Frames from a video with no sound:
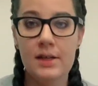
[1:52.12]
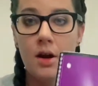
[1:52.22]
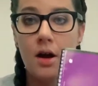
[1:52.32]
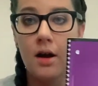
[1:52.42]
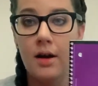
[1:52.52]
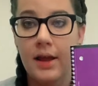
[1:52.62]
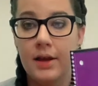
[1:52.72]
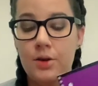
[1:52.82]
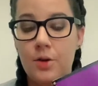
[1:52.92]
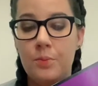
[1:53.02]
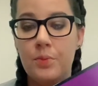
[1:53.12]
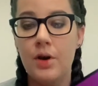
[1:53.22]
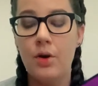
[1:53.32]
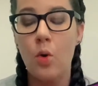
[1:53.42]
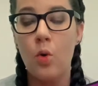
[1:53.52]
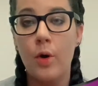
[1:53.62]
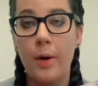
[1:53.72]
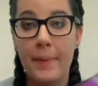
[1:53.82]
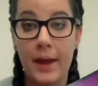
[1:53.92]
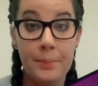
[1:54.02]
are a notebook or
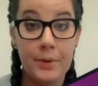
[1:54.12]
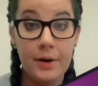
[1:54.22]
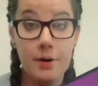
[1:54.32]
paper,